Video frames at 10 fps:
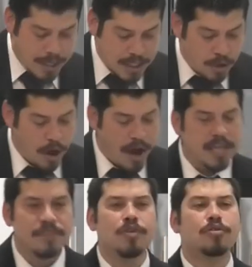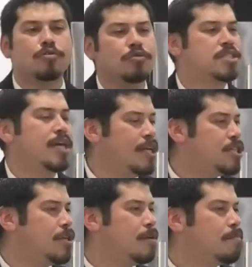It says, Look, I give you good
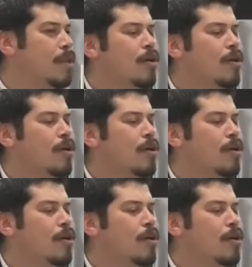teaching.